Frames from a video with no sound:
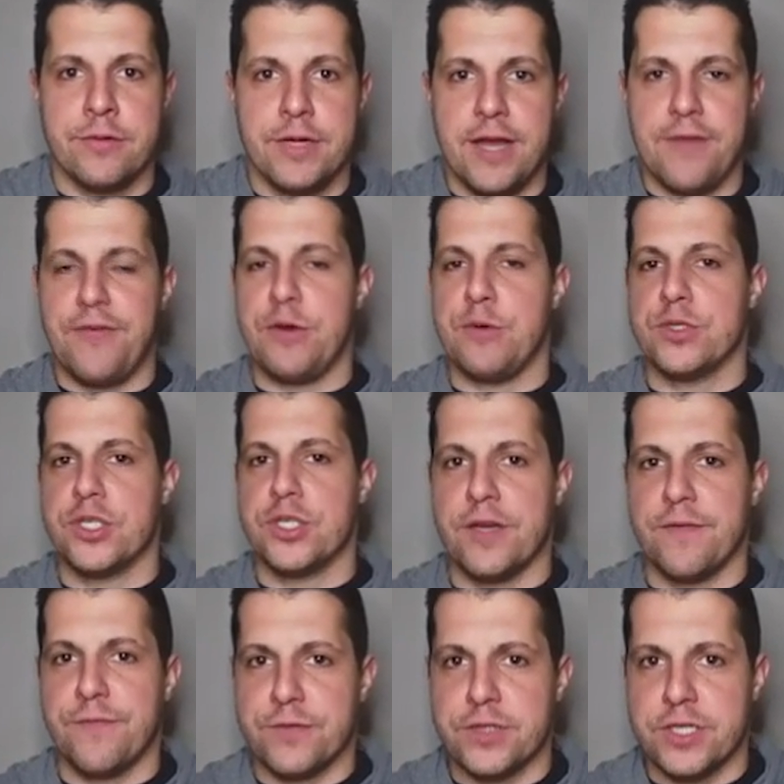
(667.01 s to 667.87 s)
if he was
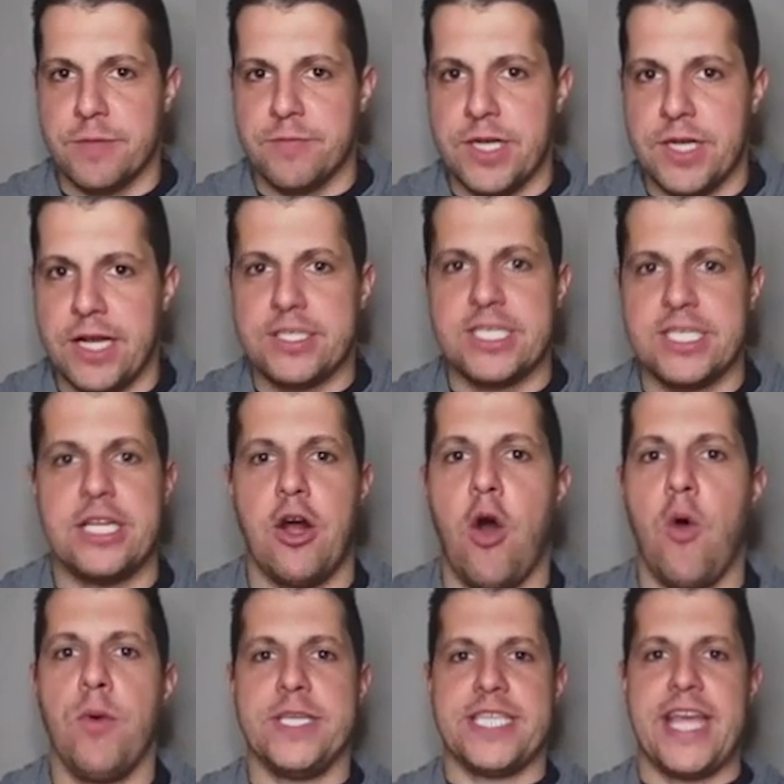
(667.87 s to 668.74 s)
looking for something else, he'd
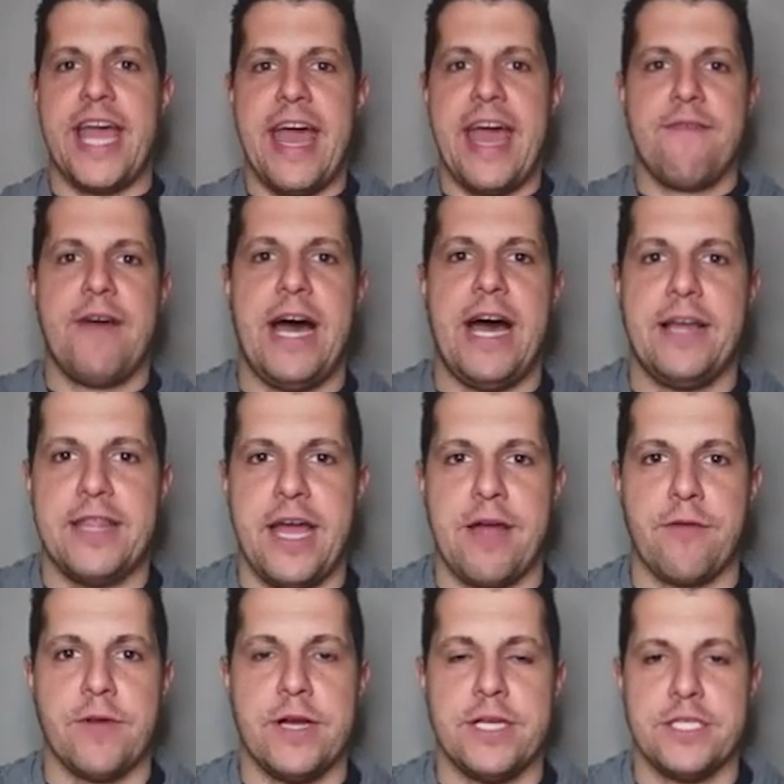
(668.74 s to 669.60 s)
always have on
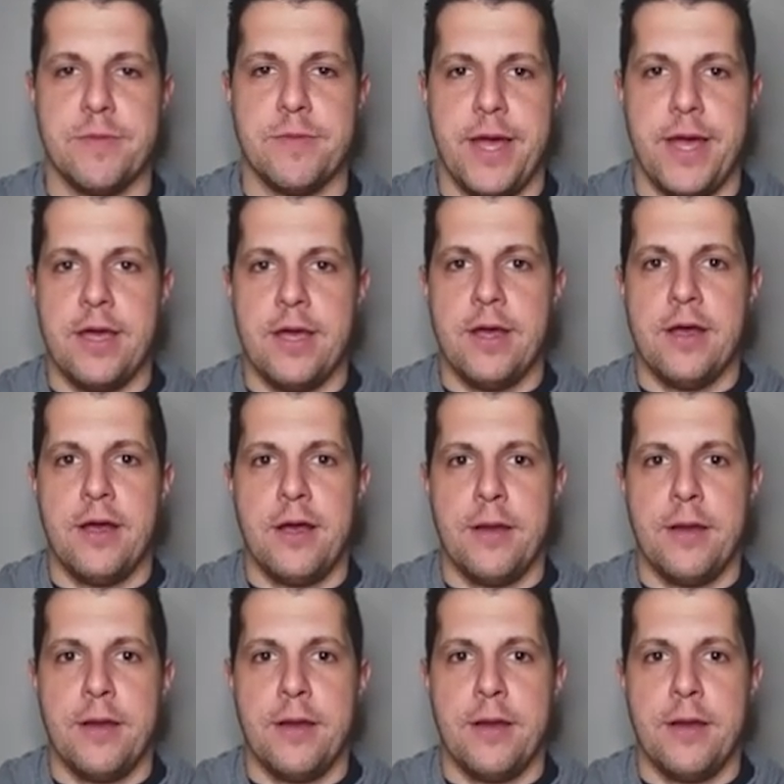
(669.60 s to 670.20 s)
that resume,